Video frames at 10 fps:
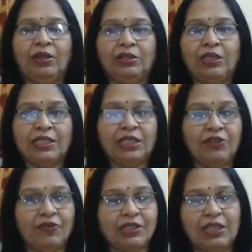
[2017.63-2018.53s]
testing
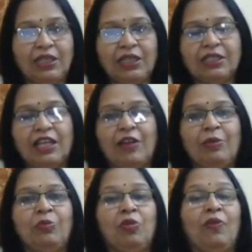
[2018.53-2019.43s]
facilities. They have
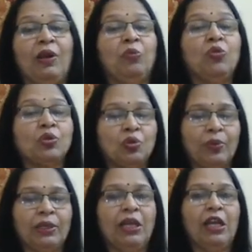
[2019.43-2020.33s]
been providing more so
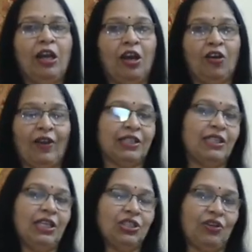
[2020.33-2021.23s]
with
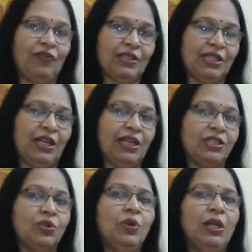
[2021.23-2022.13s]
vaccination facilities.
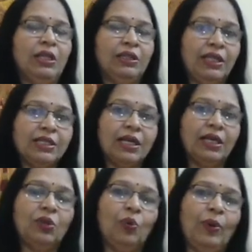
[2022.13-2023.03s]
So these are
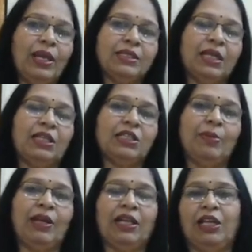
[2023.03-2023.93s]
the ways that this
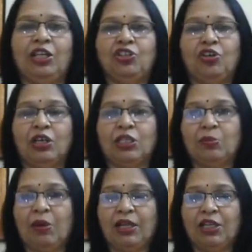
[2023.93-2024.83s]
medical insurance
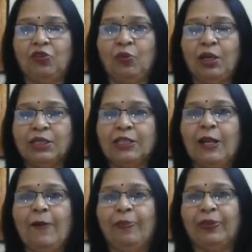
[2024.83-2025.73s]
market works,
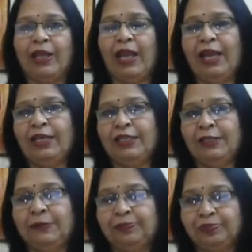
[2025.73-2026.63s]
and
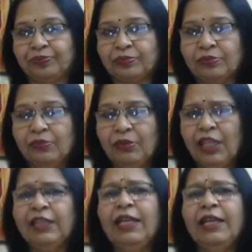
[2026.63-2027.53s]

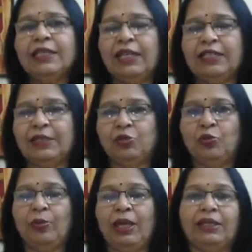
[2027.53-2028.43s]
there is an attempt to
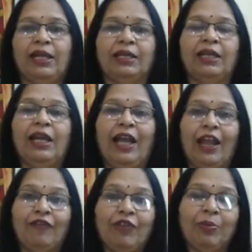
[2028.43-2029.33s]
make that
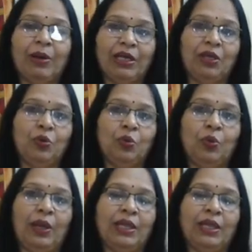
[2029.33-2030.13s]
everybody who